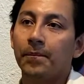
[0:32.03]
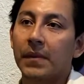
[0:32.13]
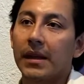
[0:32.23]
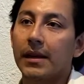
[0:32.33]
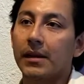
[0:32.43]

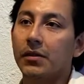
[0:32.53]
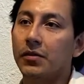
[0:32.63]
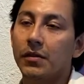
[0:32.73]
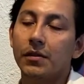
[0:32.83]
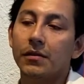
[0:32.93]
like
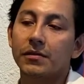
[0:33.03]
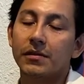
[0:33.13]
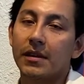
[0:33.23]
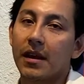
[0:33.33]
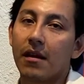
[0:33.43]
shields that
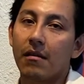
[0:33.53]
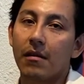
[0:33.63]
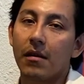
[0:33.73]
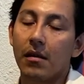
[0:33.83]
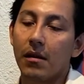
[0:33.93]
carry a
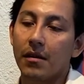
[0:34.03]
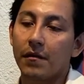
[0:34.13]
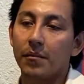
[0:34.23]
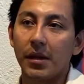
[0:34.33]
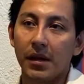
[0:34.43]
lot of
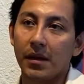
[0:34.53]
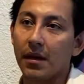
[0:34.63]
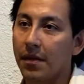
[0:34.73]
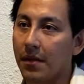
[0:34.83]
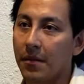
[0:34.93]
meaning in
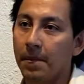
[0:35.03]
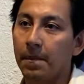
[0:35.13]
them.